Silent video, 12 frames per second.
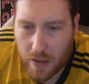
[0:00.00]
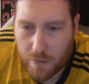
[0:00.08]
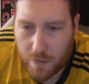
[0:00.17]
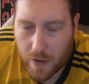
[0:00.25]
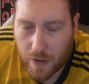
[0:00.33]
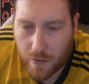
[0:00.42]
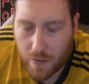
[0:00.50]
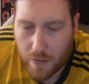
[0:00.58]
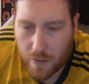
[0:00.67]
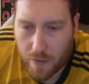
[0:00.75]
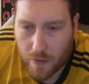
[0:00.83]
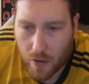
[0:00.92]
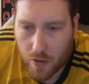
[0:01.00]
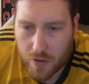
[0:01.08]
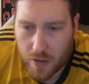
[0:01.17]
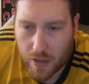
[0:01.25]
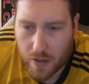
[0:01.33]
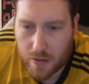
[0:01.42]
5th or
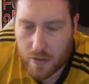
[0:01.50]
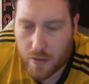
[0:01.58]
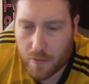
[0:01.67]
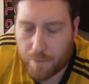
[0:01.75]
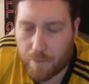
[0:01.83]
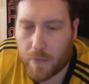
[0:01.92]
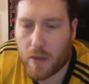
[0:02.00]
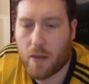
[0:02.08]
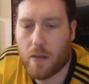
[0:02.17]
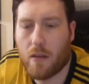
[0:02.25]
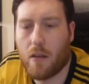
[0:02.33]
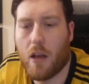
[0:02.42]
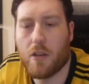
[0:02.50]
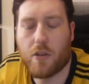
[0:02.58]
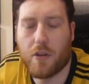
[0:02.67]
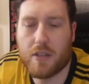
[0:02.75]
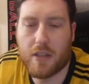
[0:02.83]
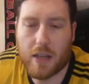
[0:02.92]
6th.
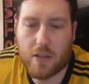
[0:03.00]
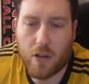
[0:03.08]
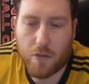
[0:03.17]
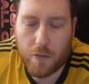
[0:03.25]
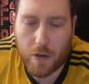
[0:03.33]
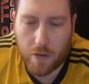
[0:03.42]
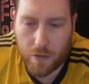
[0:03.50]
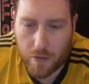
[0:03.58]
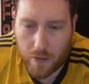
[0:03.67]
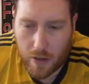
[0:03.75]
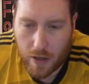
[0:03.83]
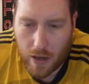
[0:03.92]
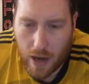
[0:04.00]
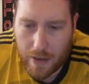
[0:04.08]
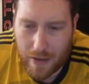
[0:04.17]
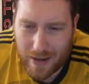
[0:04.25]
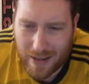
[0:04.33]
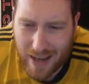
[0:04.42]
Sorry, 6th, not 5th. And
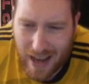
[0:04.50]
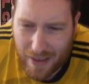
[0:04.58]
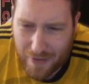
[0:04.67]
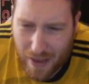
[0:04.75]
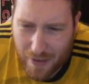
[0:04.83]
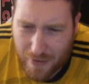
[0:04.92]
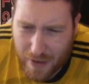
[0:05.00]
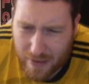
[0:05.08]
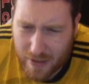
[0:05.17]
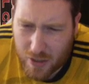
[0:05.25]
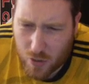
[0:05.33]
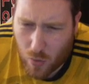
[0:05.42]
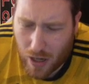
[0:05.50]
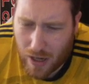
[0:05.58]
then yeah, I think this is what.